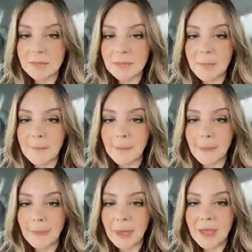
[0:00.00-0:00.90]
If
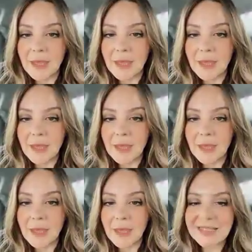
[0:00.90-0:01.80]
that ain't a
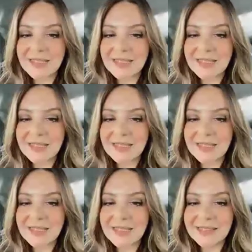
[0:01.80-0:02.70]
sign,
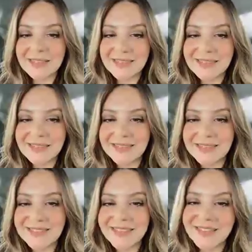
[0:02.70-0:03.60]
yeah,
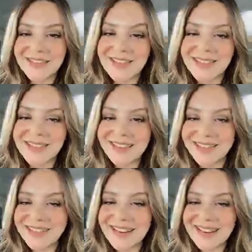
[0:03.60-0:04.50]
right? They can't
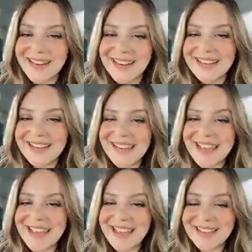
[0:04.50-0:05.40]
handle the heat.
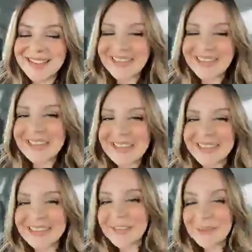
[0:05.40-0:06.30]
They don't
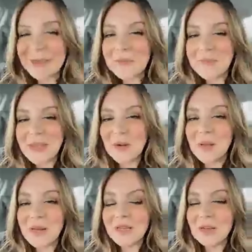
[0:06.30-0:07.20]
want to hear you talk about the
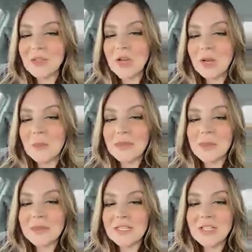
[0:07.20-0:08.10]
petition. That's some
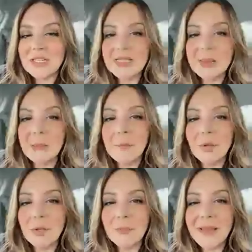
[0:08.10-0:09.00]
bull, man, because
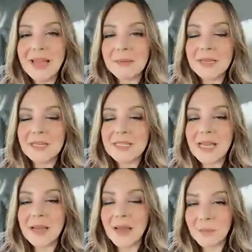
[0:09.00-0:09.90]
I wanted to
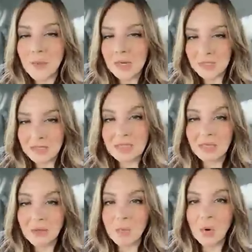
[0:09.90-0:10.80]
hear more.
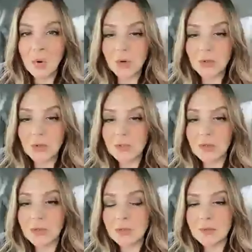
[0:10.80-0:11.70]
Hey,
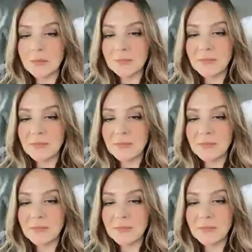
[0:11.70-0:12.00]
Tosh.